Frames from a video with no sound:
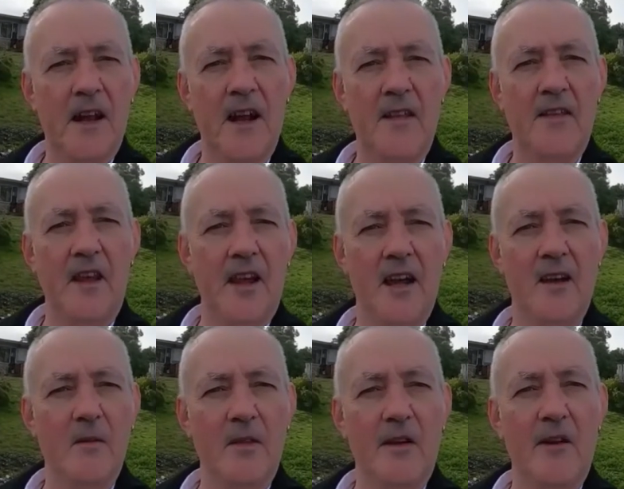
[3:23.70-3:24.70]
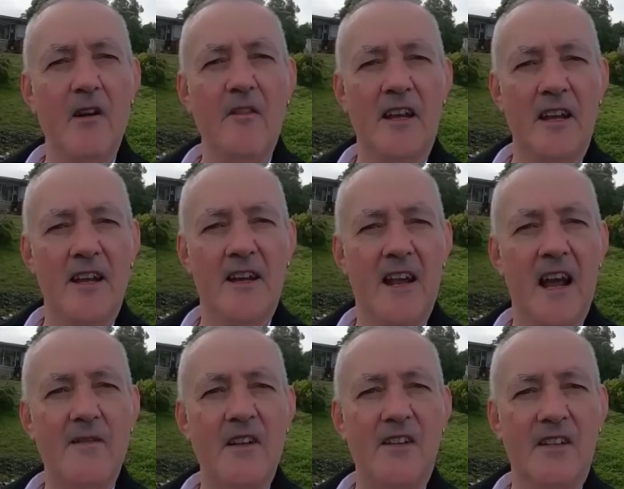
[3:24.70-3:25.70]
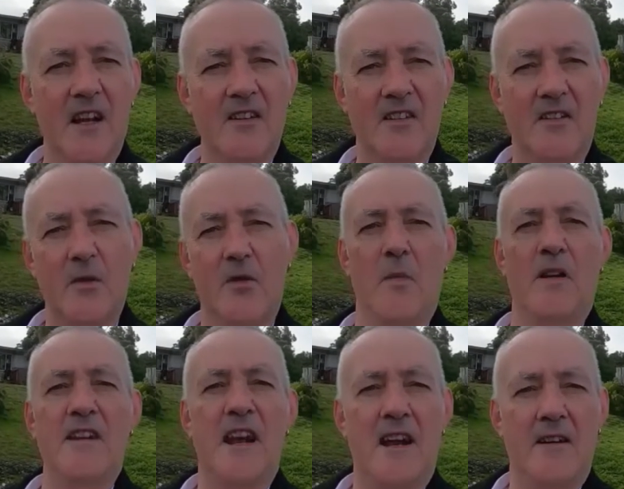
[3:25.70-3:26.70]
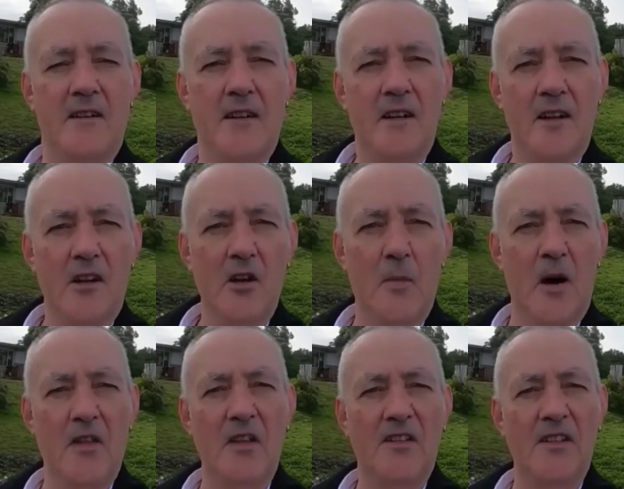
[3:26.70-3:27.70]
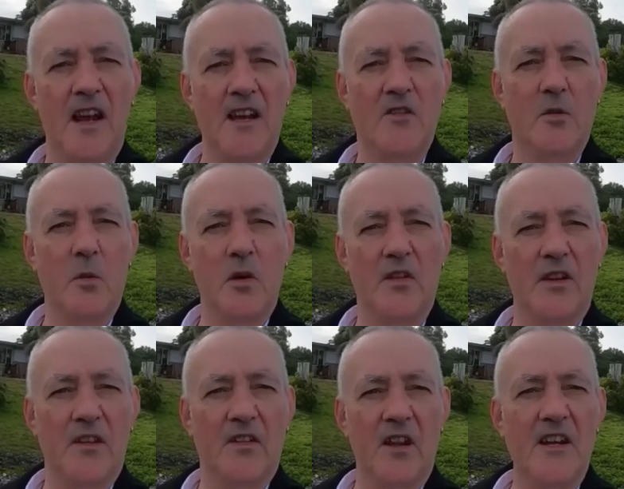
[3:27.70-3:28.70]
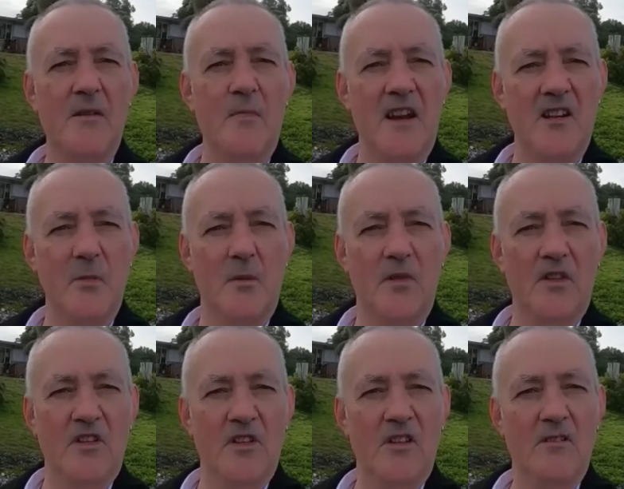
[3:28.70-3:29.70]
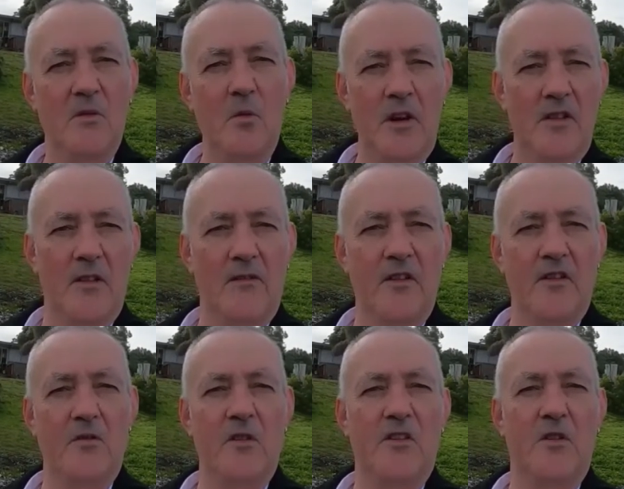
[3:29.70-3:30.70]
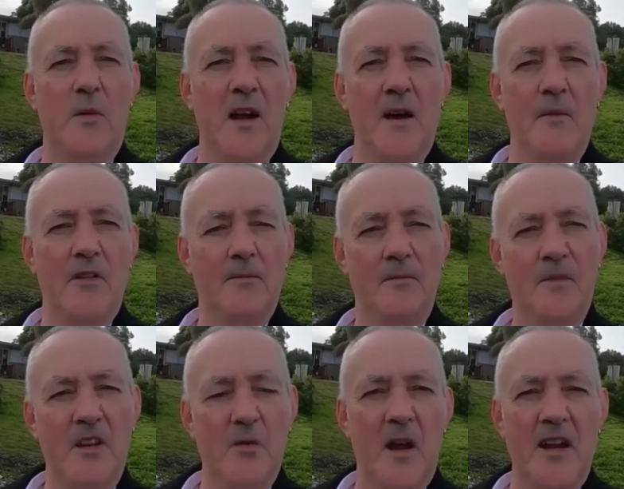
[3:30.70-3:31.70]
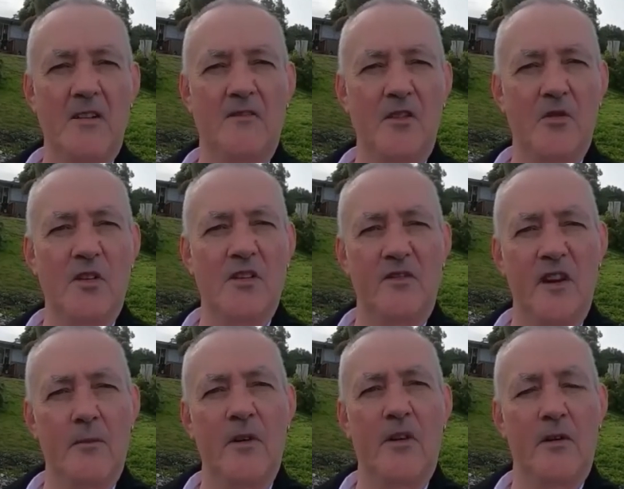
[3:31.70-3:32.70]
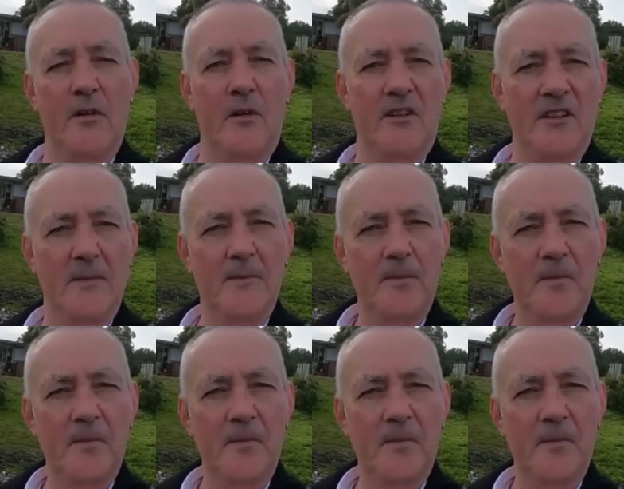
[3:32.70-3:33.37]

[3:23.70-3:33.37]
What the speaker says: And they were over here having discussions with my dad, who by this stage was in a senior management position with the Fisheries Department, Tasmanian Fisheries Development Authority.